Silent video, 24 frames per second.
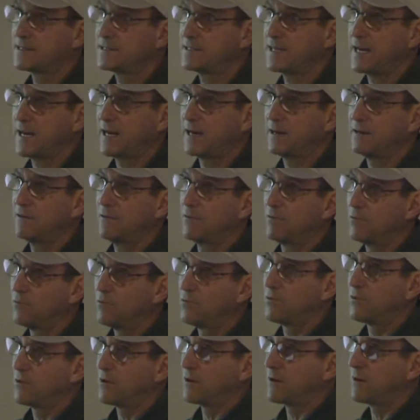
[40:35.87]
the state
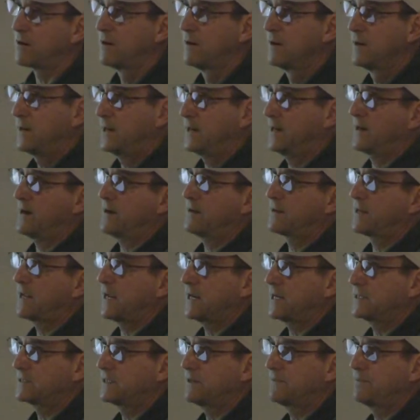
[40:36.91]
or, in our
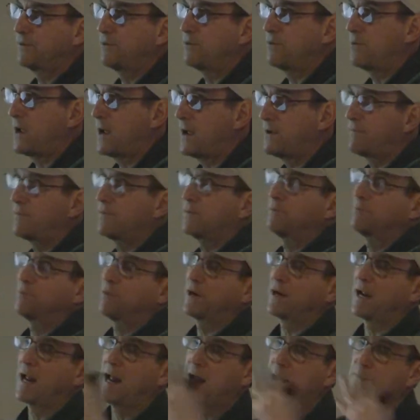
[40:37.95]
case, if you ever
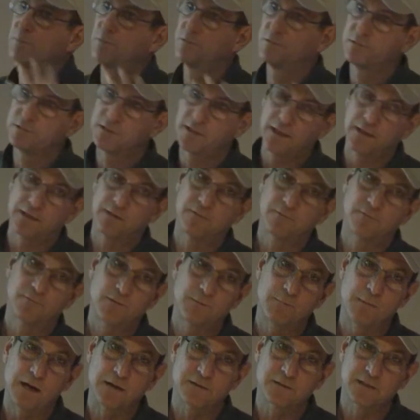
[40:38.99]
bring apples in
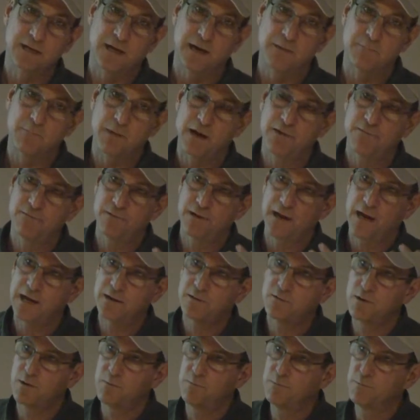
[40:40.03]
from outside. My,
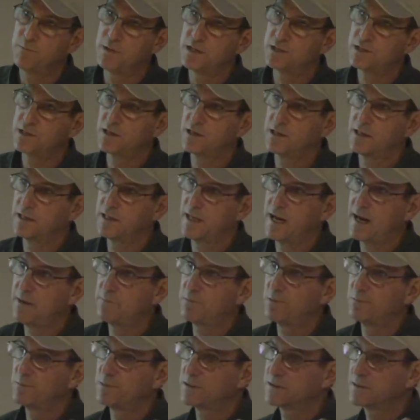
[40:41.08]
I grew up in Michigan in the
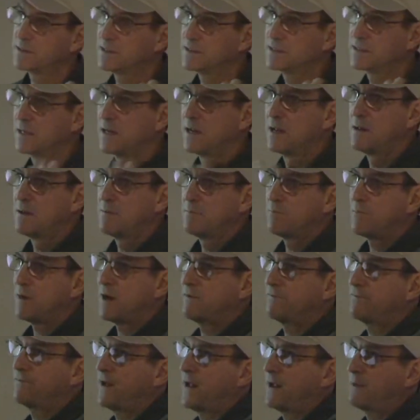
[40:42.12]
apple business.
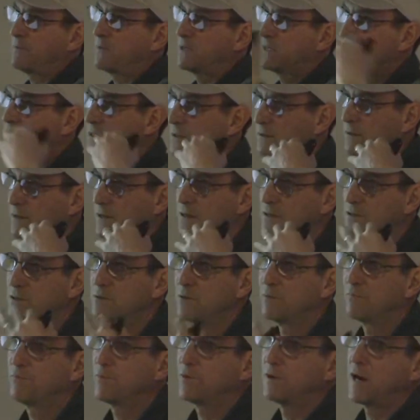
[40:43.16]
My family's still there,
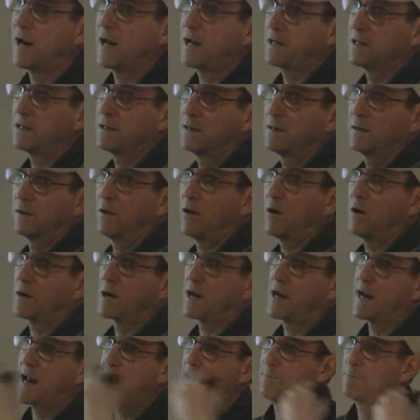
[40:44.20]
so if we're not
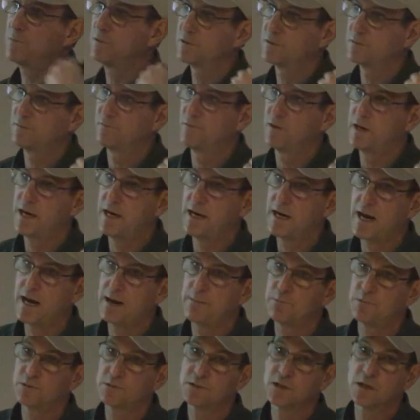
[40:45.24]
long on apples, if we need
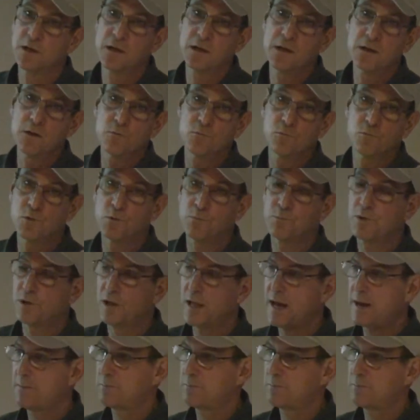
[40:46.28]
apples, we'll pull